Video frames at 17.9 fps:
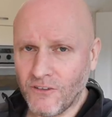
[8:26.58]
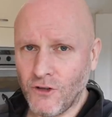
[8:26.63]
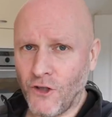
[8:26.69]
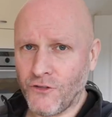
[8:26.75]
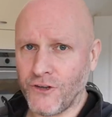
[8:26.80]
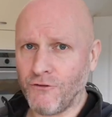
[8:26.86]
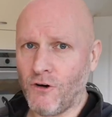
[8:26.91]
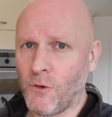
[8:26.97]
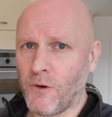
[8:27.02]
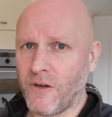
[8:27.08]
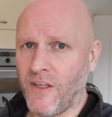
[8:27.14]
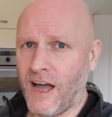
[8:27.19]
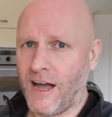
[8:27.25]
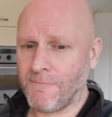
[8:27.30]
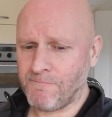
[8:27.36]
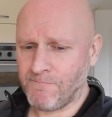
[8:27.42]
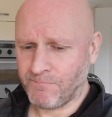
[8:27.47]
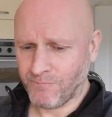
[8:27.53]
Nothing wrong with
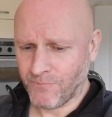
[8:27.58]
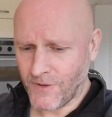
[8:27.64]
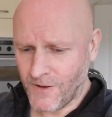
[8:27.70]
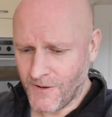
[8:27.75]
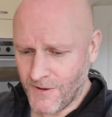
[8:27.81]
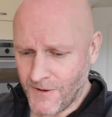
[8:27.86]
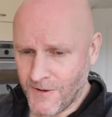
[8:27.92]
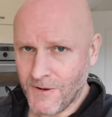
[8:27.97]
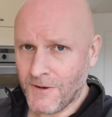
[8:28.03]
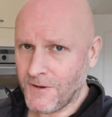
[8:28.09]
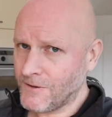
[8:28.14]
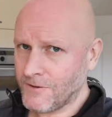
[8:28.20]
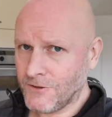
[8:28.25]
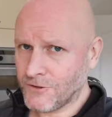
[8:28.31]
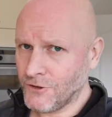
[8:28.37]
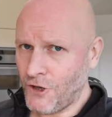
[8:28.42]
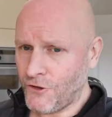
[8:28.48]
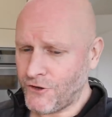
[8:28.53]
that.
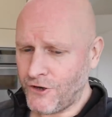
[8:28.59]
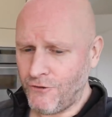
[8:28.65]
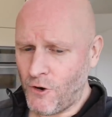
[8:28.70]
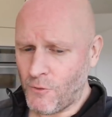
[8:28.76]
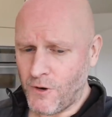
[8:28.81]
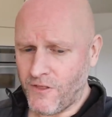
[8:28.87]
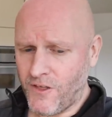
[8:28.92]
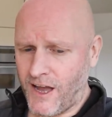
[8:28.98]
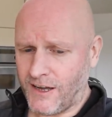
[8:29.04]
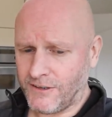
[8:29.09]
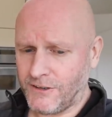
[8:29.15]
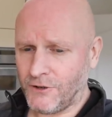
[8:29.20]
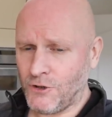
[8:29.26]
There's nothing wrong with that.